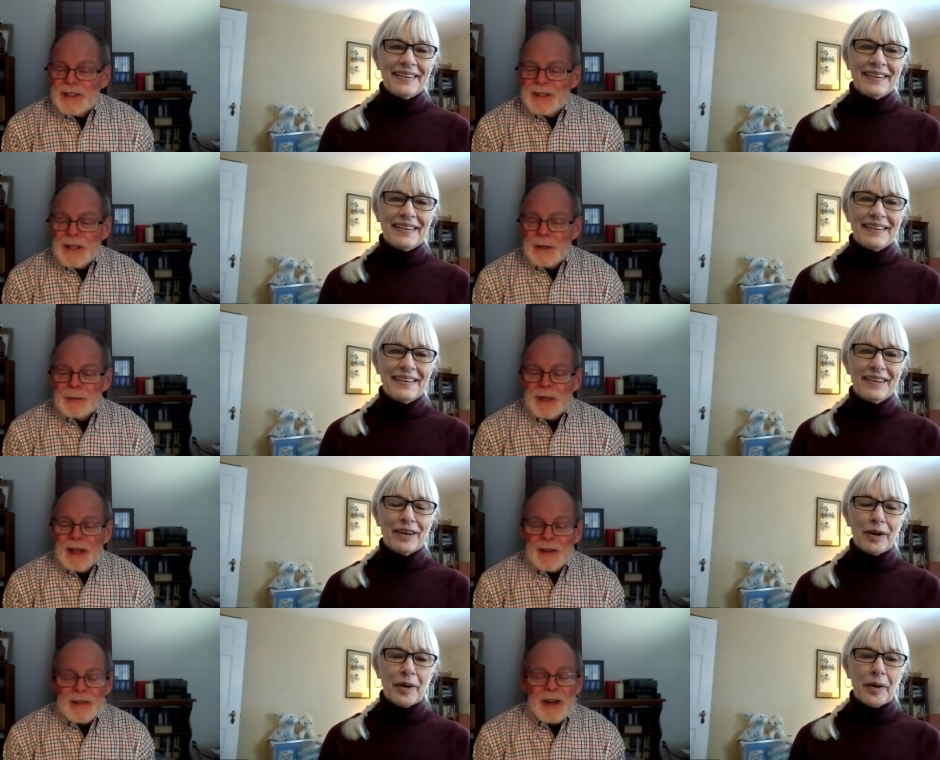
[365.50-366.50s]
Speaker 1: seem to
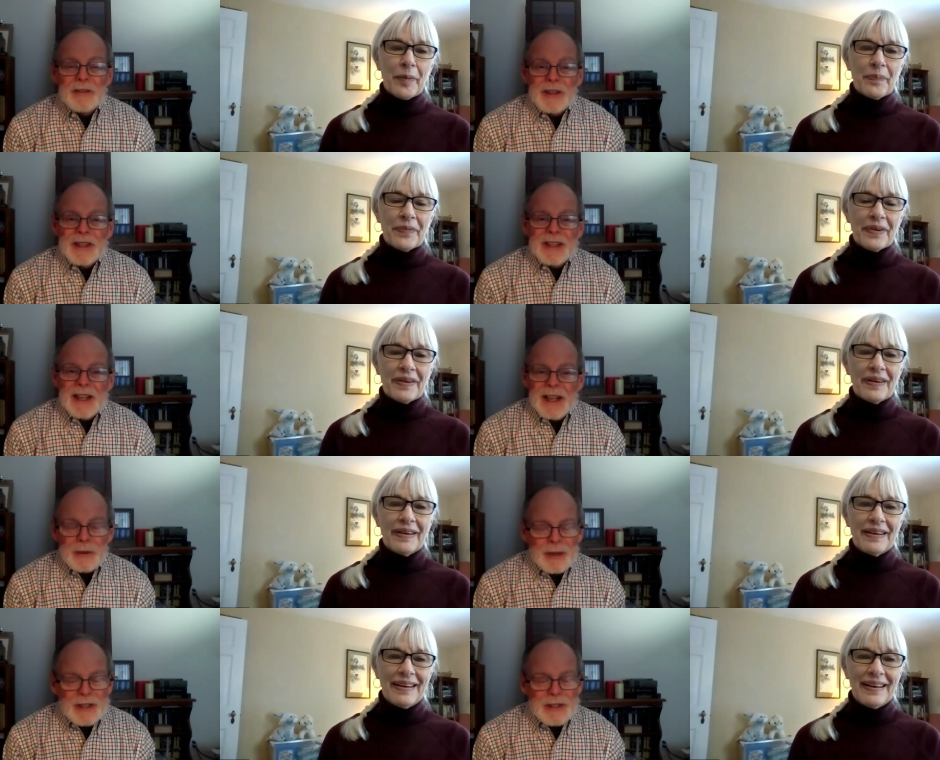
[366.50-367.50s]
have everything
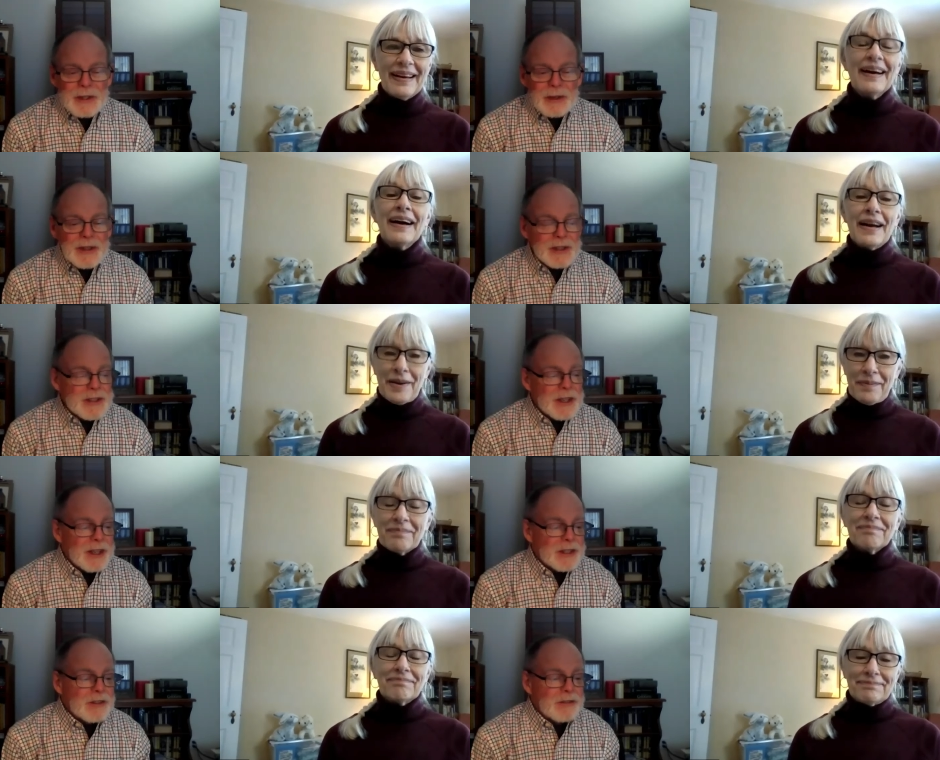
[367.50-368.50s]
anyway. So it's
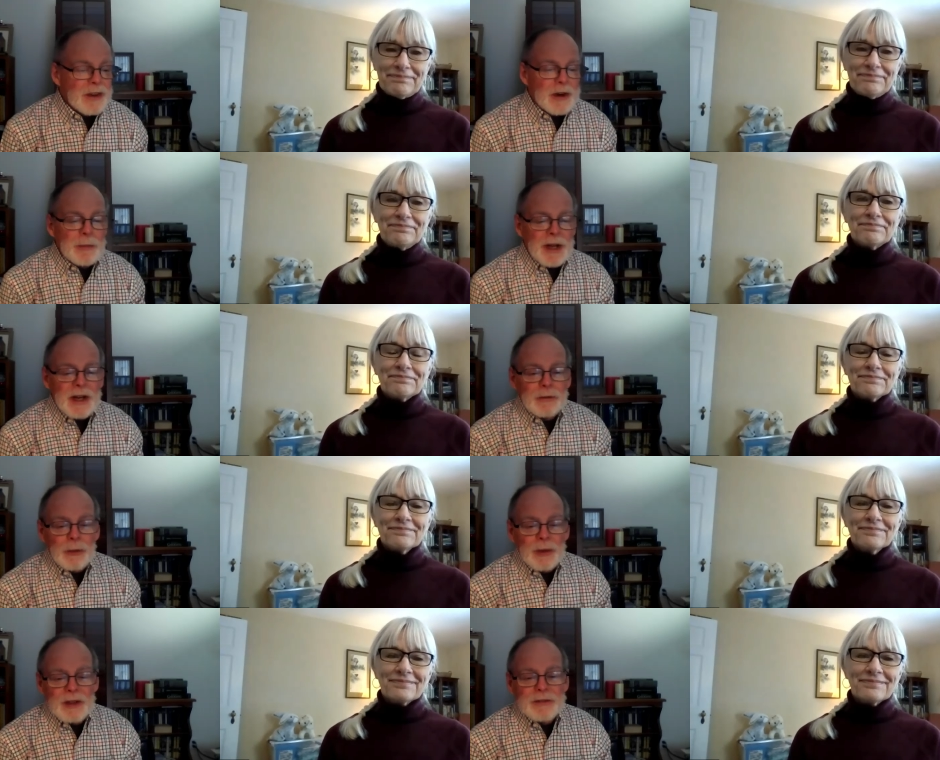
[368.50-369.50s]
it's a very meaningful
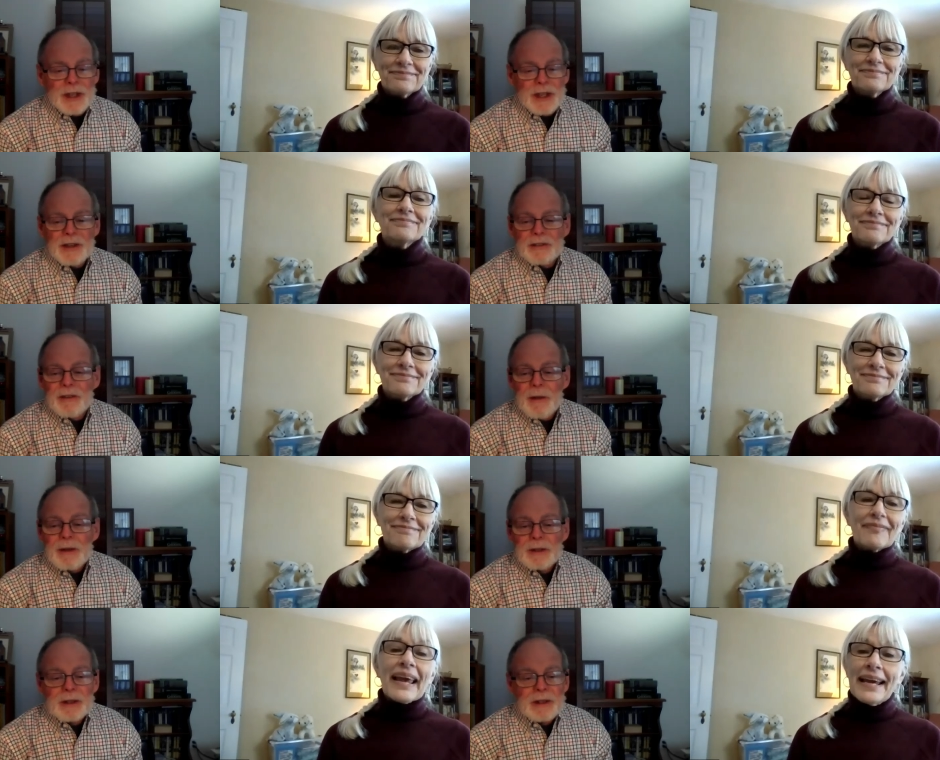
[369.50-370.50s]
gift to give.
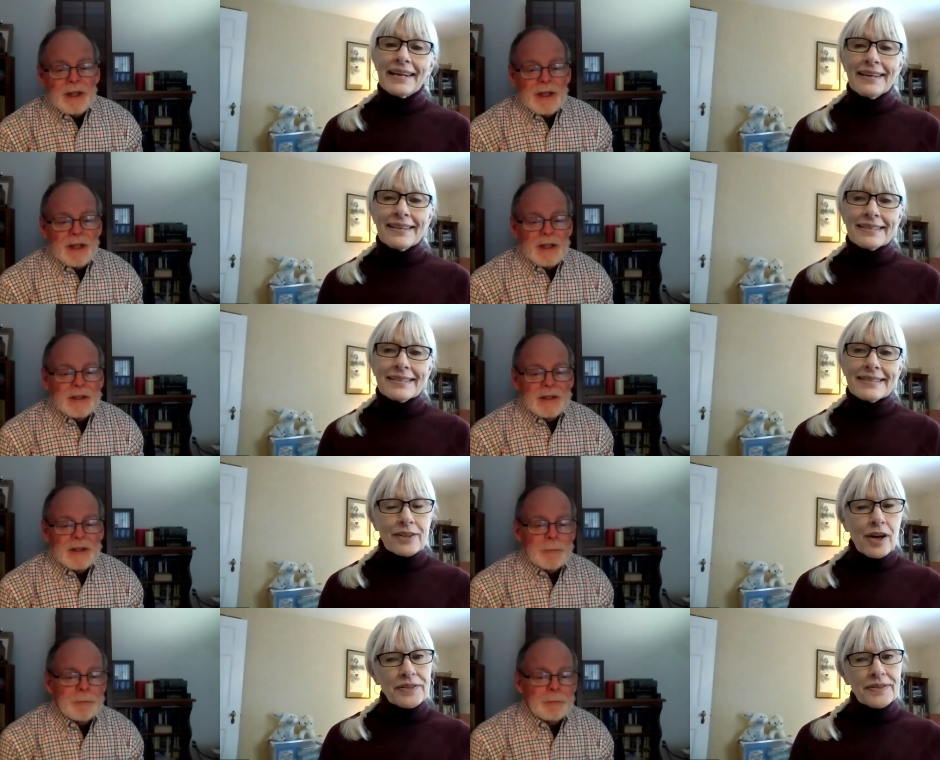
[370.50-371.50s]
Speaker 2: It is. It's
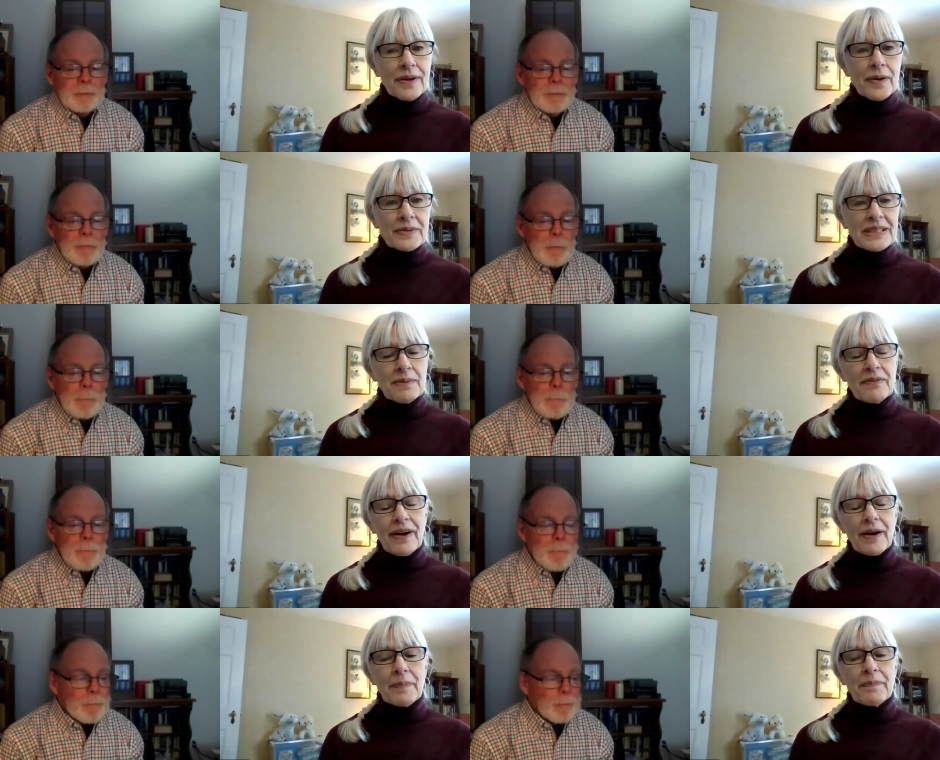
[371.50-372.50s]
also some of
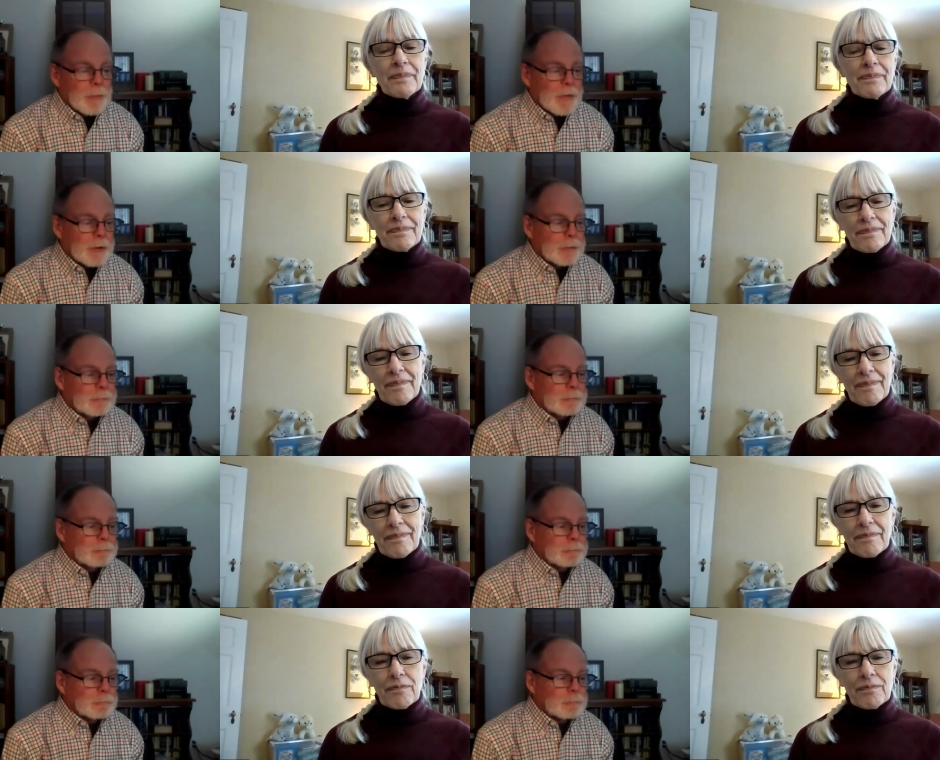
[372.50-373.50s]
our
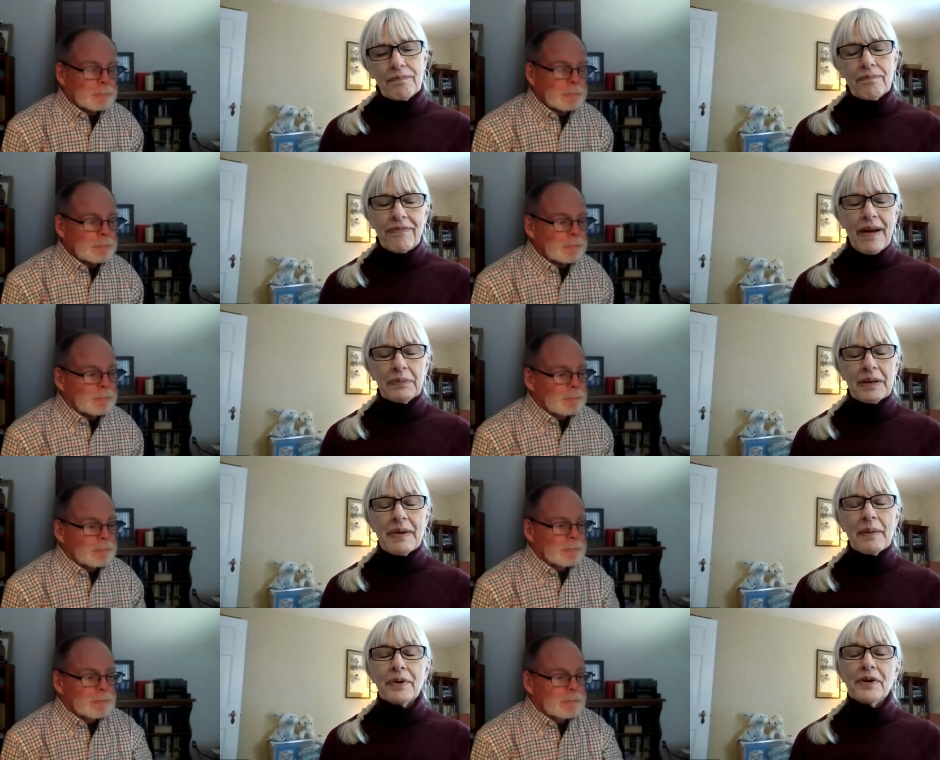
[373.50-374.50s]
family
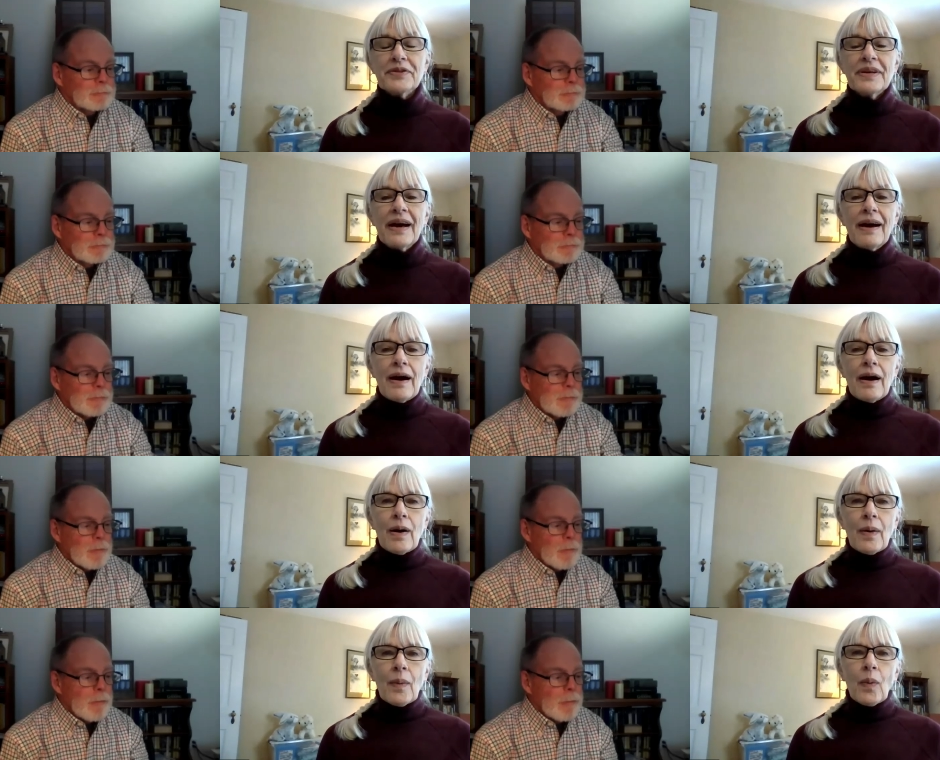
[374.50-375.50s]
members
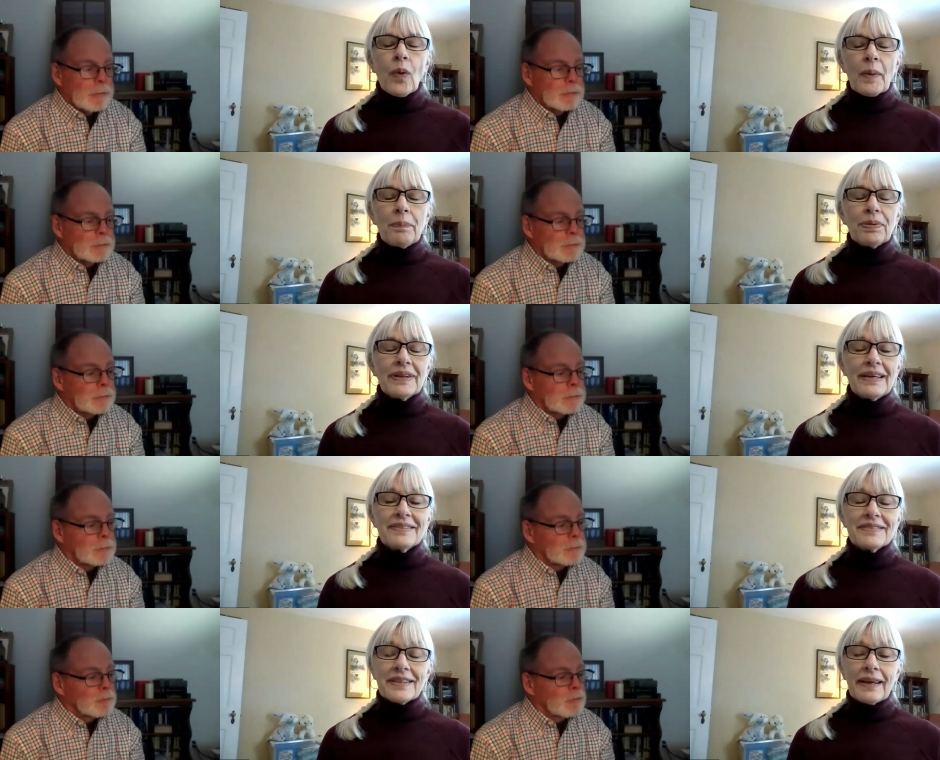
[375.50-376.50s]
were pleased